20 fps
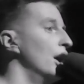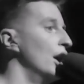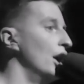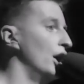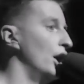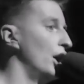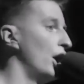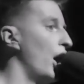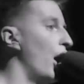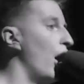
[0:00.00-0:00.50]

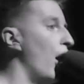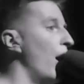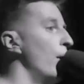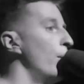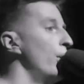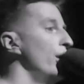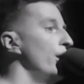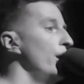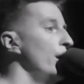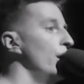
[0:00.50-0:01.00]
We know
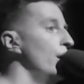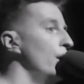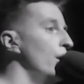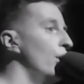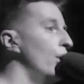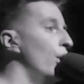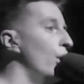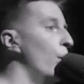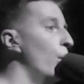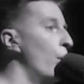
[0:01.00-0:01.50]
the
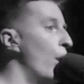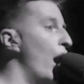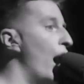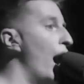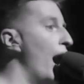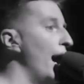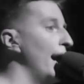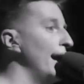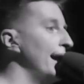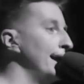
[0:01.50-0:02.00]
Sun and
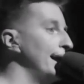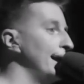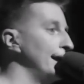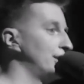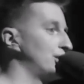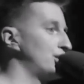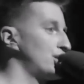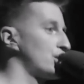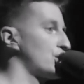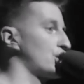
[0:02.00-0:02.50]
what it's
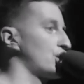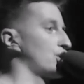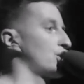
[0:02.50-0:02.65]
done